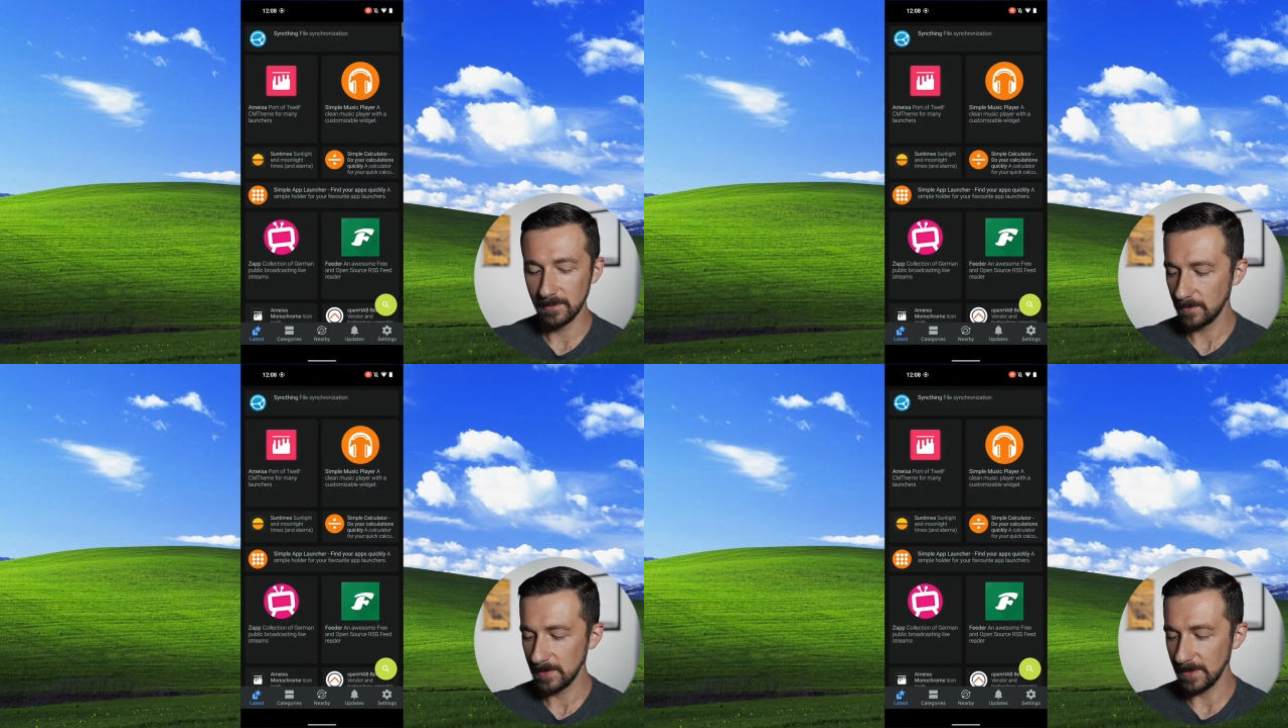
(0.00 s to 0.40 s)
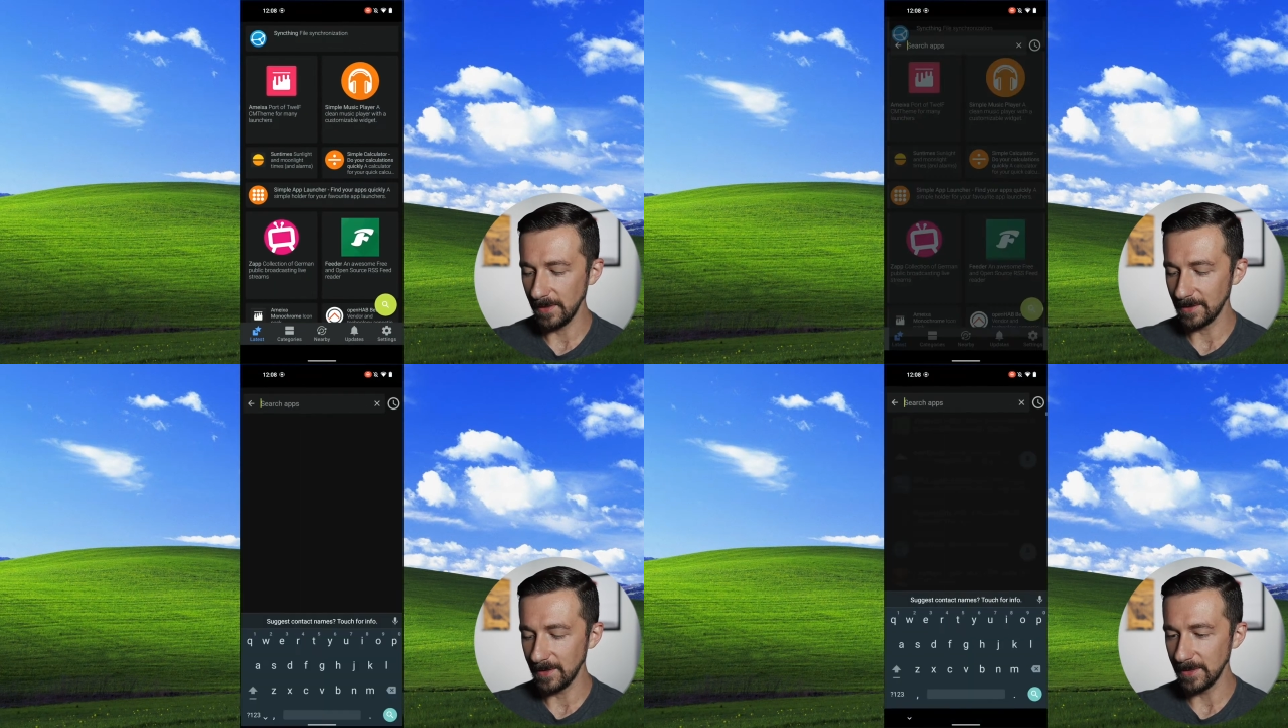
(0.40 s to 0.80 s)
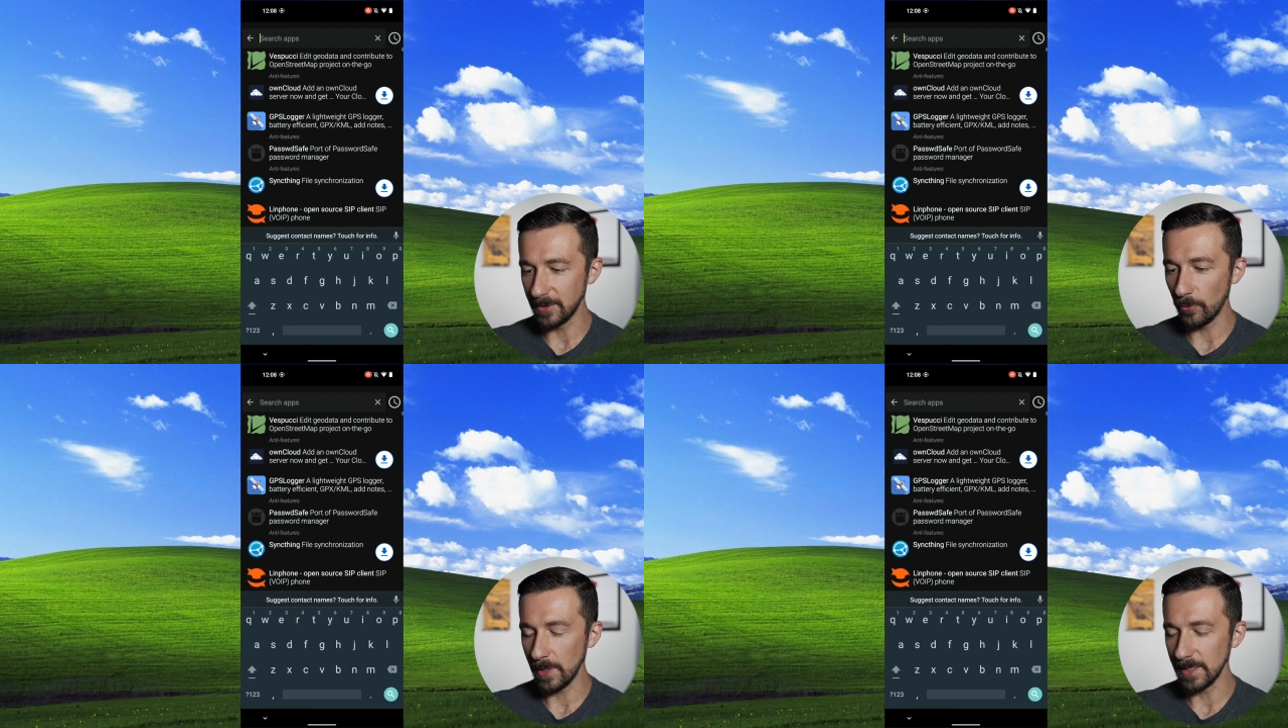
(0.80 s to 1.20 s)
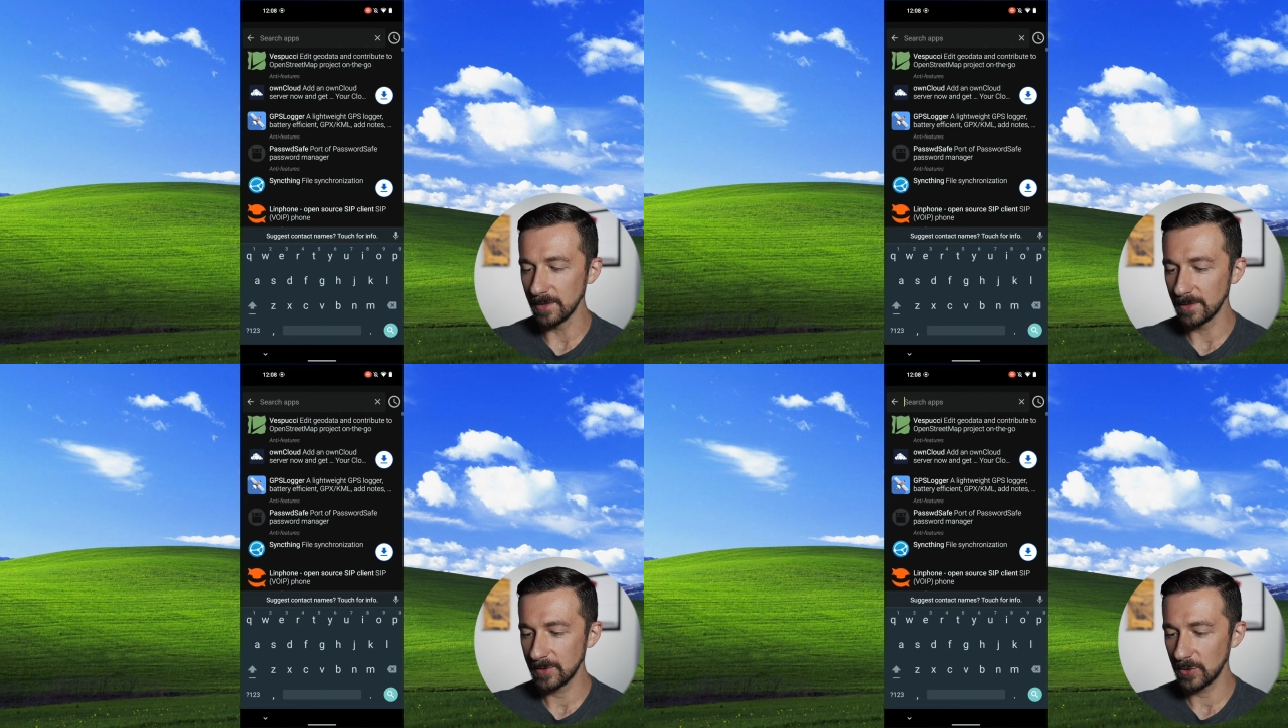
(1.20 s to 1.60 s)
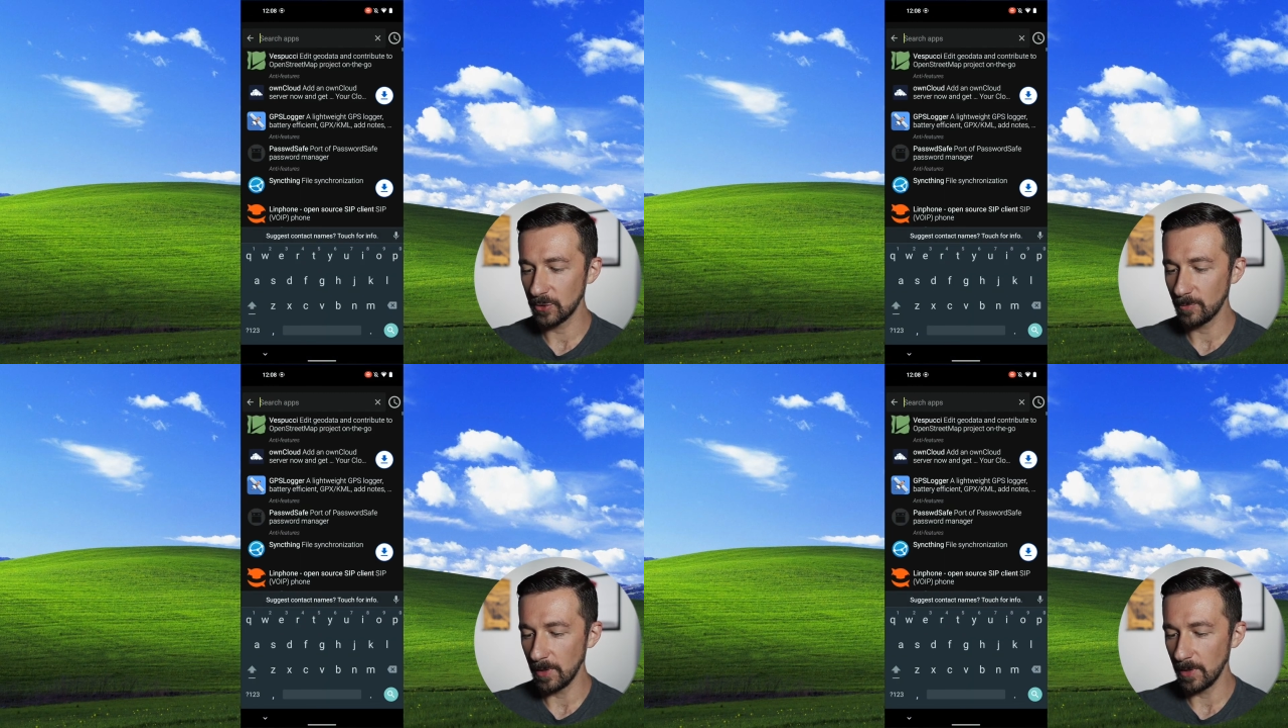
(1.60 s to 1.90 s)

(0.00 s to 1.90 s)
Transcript: select the green search